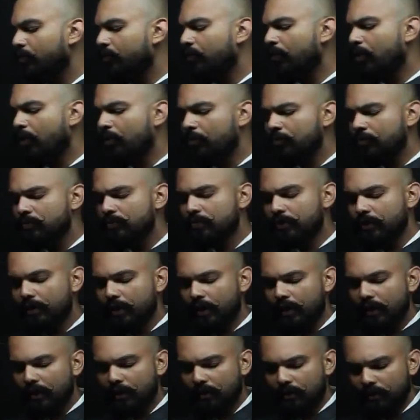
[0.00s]
from
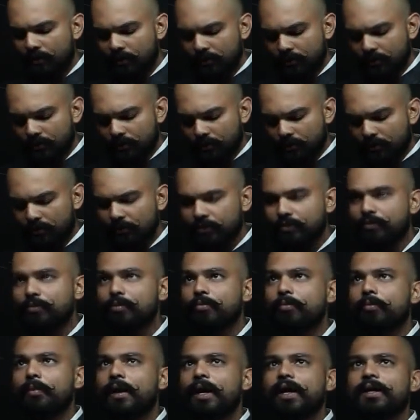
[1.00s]

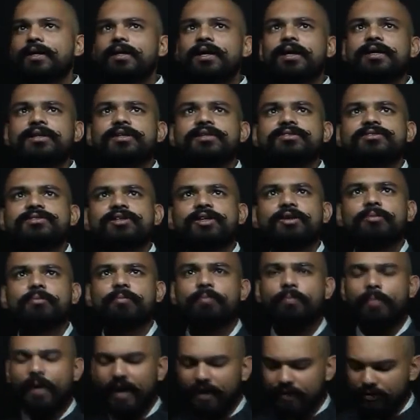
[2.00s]
man and its
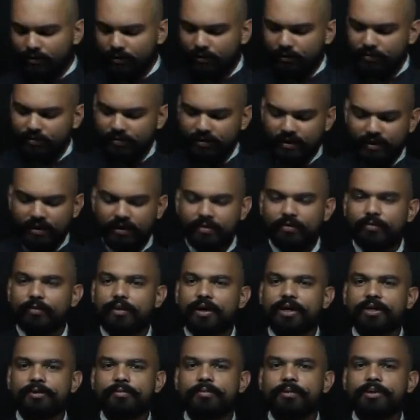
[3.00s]
impact on the
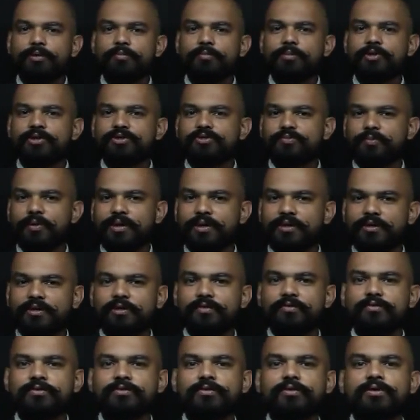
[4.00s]
environment
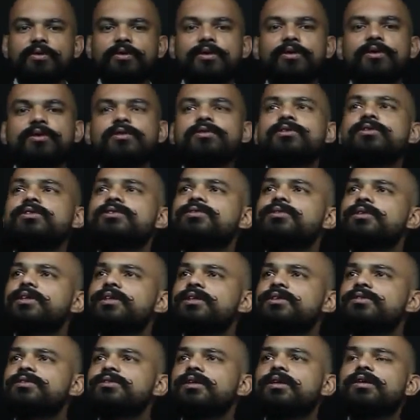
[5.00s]
perspective, this
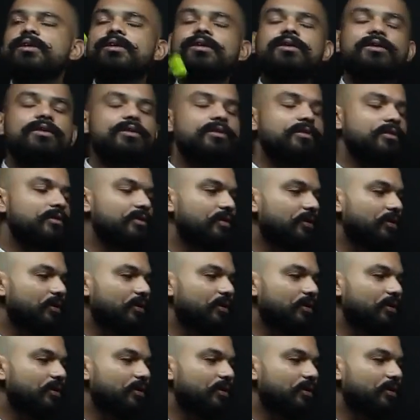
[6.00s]
is a